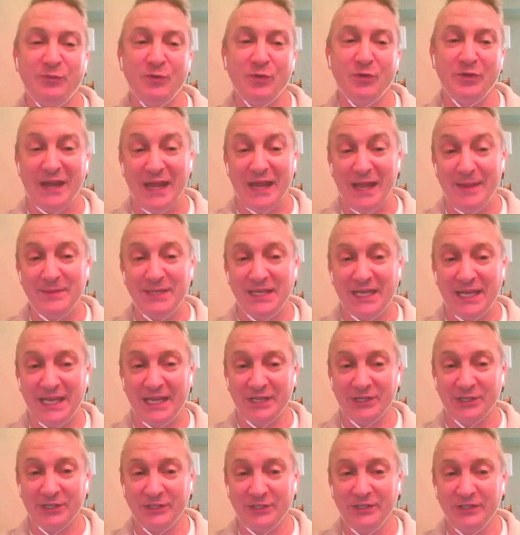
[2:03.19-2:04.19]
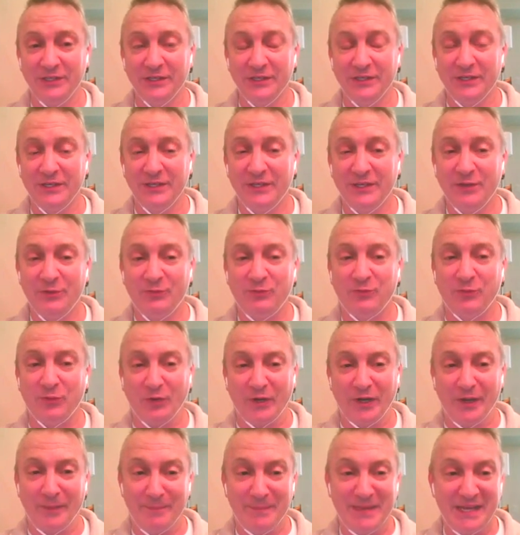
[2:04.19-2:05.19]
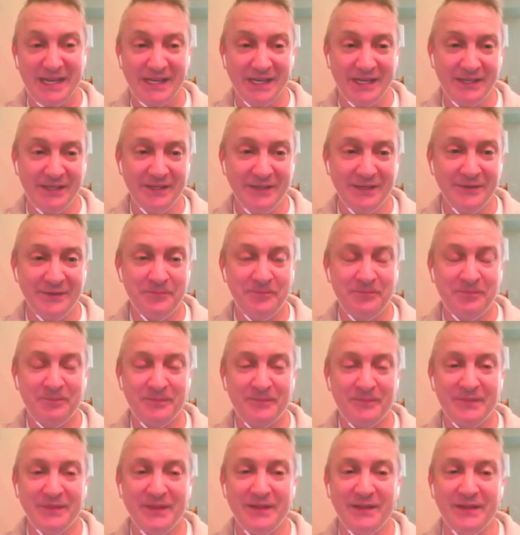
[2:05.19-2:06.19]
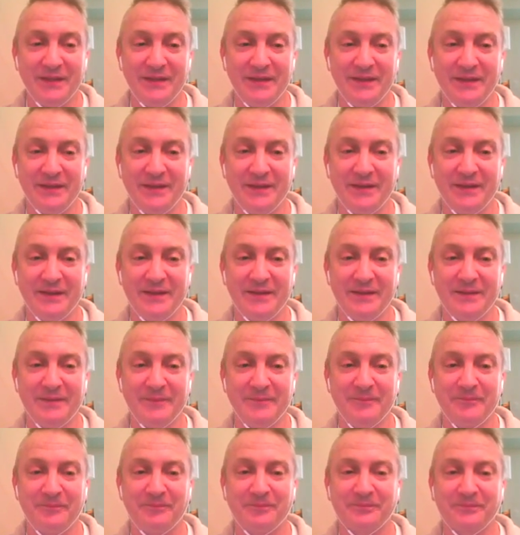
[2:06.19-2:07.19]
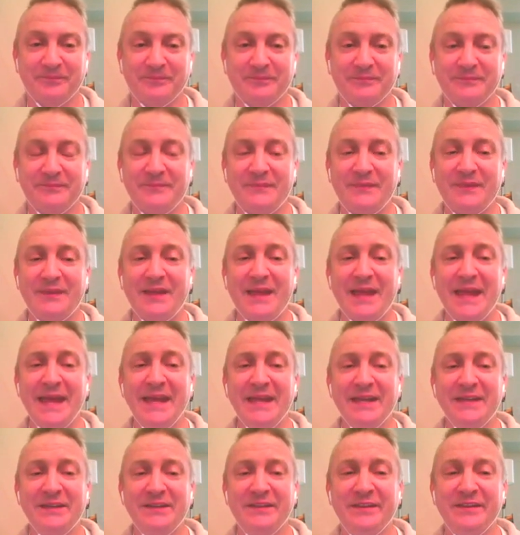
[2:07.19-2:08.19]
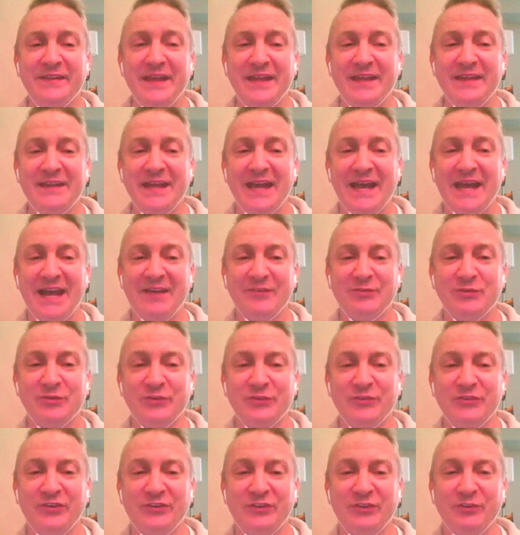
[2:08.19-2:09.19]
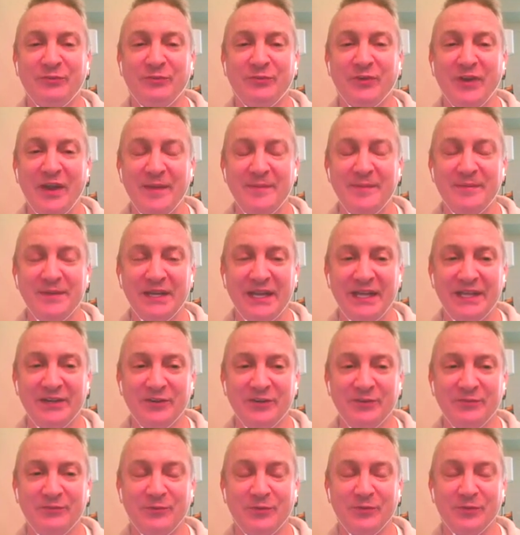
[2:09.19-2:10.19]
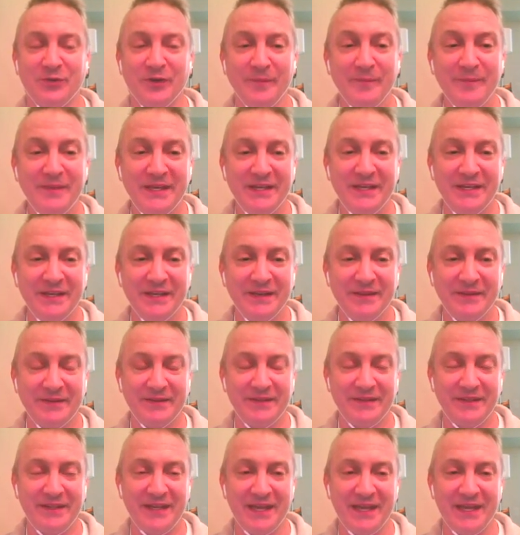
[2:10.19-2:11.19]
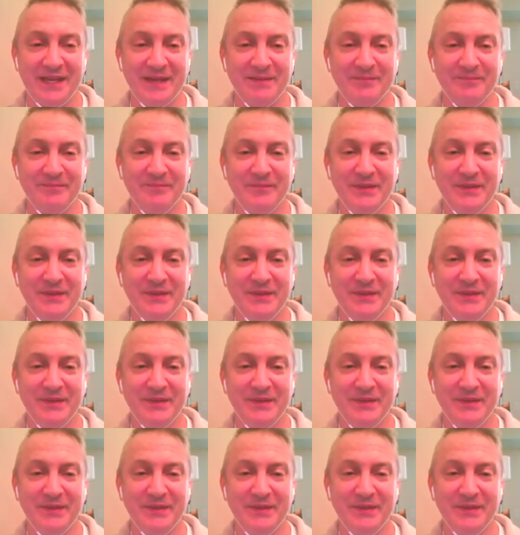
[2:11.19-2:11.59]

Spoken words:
Emulator for Amiga. And then after 64 Emulator for Amiga came